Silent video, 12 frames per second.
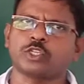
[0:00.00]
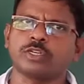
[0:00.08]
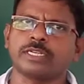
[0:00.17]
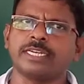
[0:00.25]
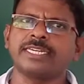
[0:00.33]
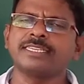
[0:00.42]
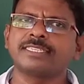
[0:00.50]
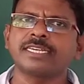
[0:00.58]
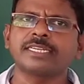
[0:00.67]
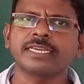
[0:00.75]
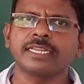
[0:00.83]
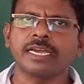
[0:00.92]
Totally desert
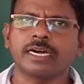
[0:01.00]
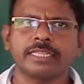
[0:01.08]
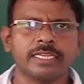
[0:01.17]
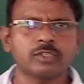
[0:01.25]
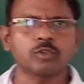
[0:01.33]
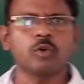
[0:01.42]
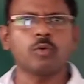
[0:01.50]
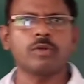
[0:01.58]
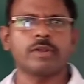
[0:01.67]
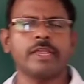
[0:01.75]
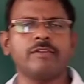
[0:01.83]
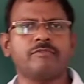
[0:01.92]
area. There is no
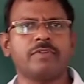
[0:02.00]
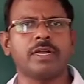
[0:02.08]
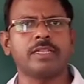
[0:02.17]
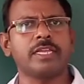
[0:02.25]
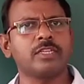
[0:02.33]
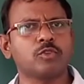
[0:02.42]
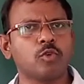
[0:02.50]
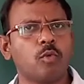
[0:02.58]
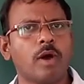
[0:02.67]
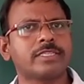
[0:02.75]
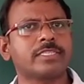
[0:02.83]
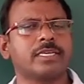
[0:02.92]
rainfall. There is no
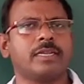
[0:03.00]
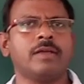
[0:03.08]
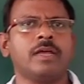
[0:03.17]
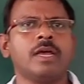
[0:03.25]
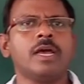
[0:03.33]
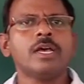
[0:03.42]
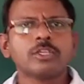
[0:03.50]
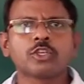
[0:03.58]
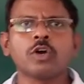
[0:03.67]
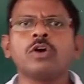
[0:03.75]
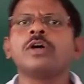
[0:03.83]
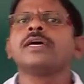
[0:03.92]
water. So
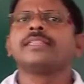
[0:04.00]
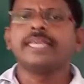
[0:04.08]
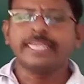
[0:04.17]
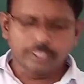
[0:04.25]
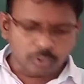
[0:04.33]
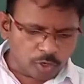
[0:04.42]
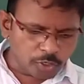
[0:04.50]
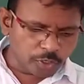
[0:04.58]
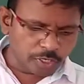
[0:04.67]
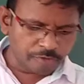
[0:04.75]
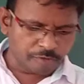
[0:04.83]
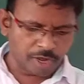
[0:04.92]
there is no
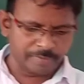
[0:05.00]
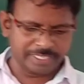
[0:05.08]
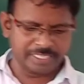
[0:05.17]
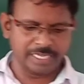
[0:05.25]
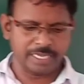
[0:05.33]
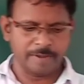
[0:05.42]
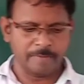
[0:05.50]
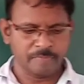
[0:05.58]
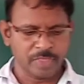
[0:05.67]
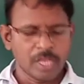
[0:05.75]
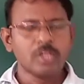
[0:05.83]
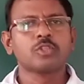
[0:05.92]
uniformity.
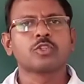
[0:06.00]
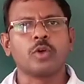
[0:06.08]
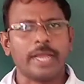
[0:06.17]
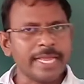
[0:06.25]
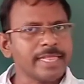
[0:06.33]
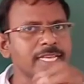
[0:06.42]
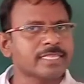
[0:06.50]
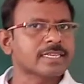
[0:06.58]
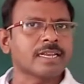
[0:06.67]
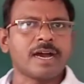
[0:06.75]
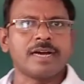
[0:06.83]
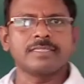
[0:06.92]
So in this
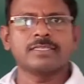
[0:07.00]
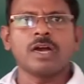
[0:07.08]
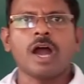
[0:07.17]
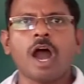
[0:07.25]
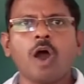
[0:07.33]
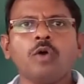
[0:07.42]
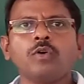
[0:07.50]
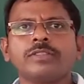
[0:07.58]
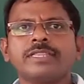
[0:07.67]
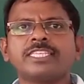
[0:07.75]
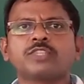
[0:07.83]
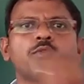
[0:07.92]
class, how
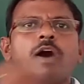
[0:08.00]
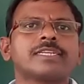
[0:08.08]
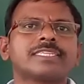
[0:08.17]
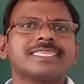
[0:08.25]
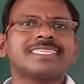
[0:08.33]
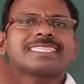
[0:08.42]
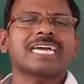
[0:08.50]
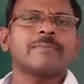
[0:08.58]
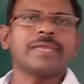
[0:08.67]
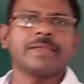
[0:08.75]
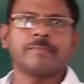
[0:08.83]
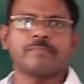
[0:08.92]
this water is coming?